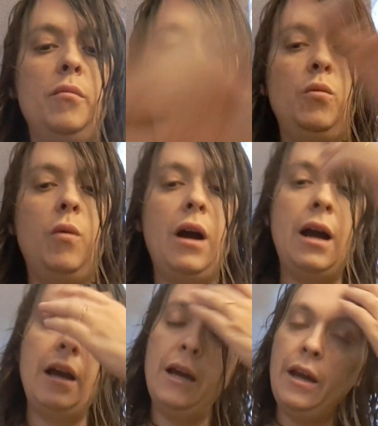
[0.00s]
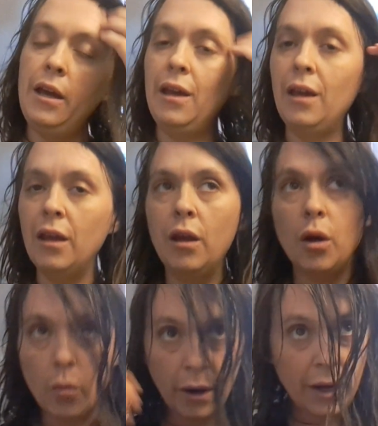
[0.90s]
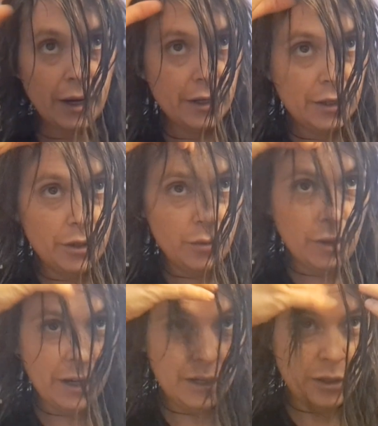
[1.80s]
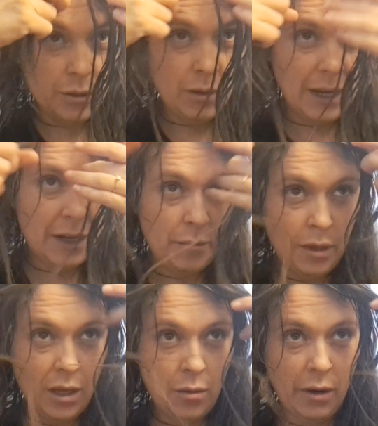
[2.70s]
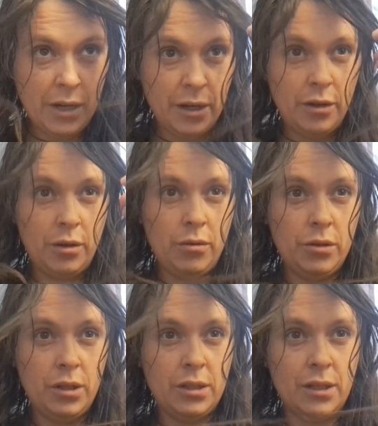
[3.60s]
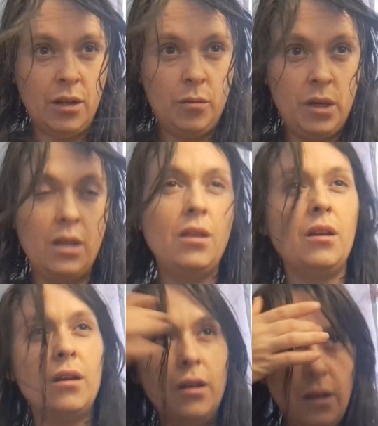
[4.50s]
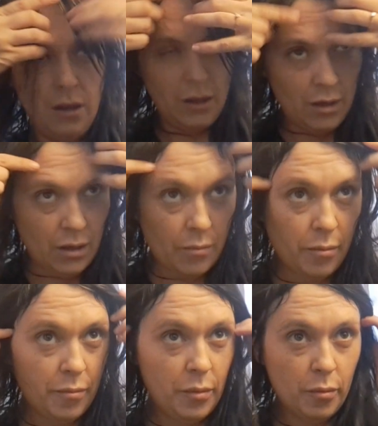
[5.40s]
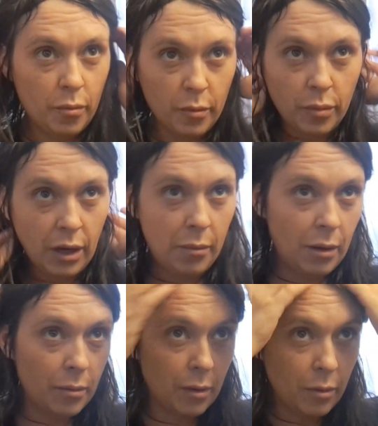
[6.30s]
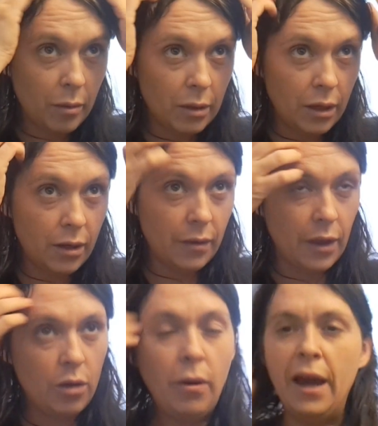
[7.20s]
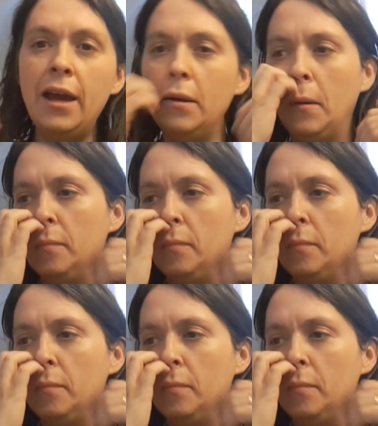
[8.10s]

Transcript: but why? Why did why did you lie to me? Why didn't you just tell me that? Blah blah blah blah blah. That you had.